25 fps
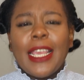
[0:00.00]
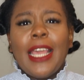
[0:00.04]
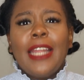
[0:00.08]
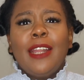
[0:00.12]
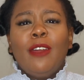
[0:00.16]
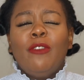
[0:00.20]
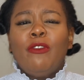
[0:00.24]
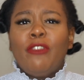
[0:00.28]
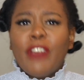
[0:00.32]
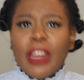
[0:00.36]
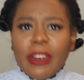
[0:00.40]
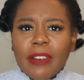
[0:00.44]
and
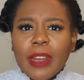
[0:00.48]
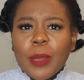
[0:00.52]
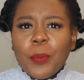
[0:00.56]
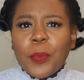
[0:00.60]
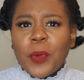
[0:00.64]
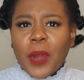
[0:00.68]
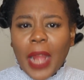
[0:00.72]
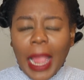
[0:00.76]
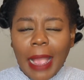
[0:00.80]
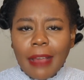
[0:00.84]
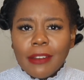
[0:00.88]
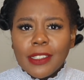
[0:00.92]
I'm very
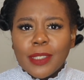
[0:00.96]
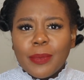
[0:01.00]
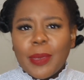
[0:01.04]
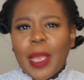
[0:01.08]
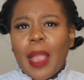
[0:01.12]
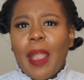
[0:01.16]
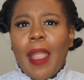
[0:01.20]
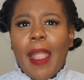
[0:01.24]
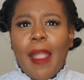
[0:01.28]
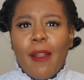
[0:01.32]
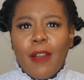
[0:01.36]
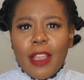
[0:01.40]
proud
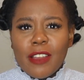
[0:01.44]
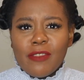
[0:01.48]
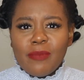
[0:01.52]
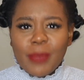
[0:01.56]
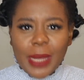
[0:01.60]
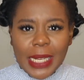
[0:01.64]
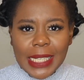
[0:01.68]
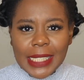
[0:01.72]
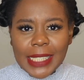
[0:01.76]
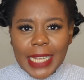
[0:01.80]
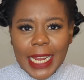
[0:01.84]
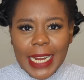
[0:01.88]
about how I've
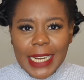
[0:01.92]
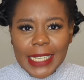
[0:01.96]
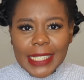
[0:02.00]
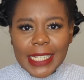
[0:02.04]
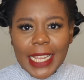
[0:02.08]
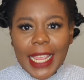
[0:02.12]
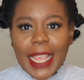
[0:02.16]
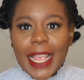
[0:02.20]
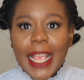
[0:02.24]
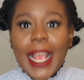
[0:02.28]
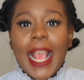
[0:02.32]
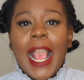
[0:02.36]
maintained
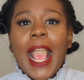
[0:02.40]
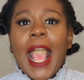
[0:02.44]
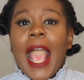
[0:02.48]
it.